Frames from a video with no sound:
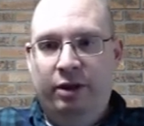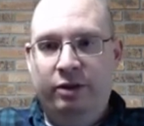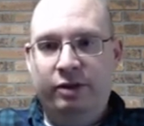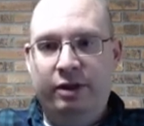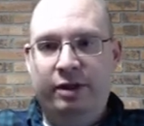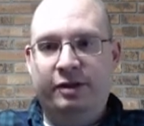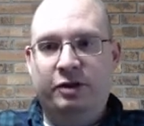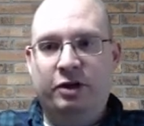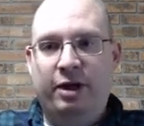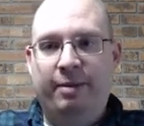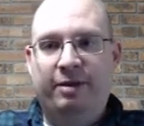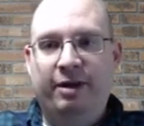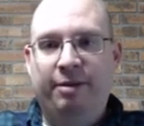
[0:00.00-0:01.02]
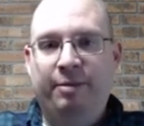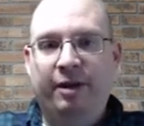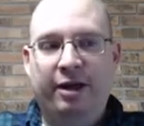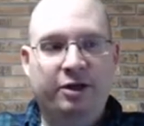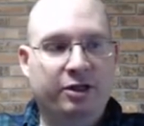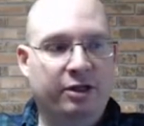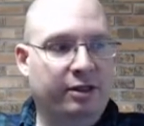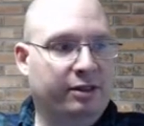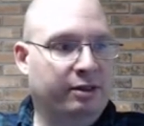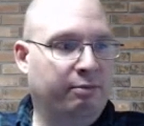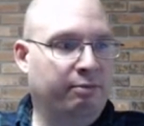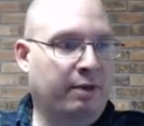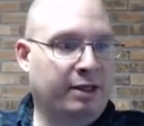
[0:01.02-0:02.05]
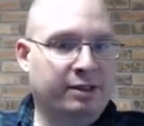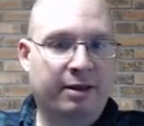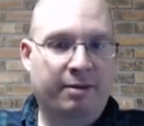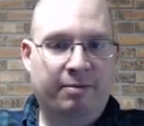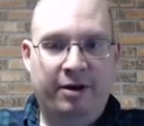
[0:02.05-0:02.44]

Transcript: So it is a shame that the emulation is messed up